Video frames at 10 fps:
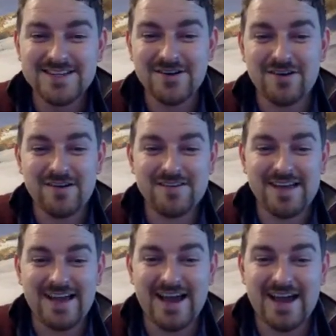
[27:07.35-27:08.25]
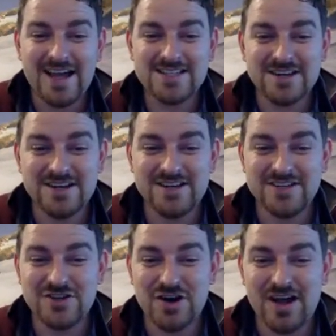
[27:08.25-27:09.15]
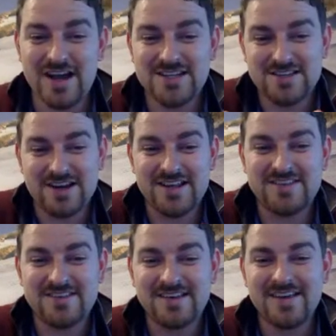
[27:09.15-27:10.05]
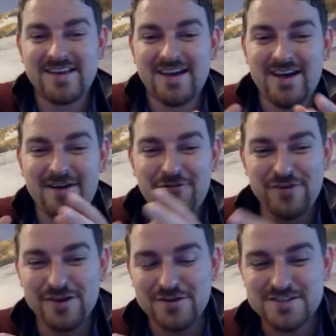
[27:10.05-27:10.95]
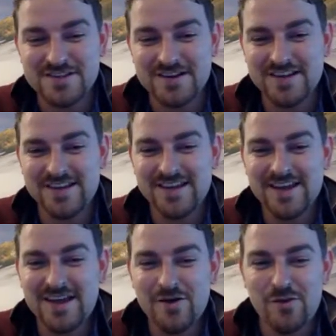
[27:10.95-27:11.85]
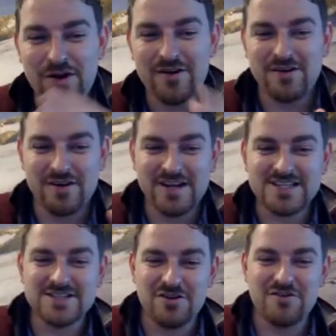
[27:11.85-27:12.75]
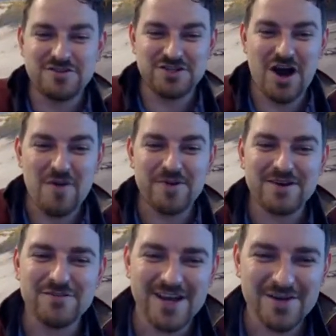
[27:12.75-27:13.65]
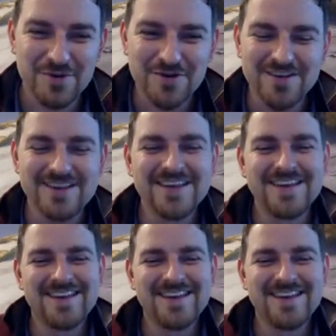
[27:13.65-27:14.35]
So I studied a field of study where there is no job available.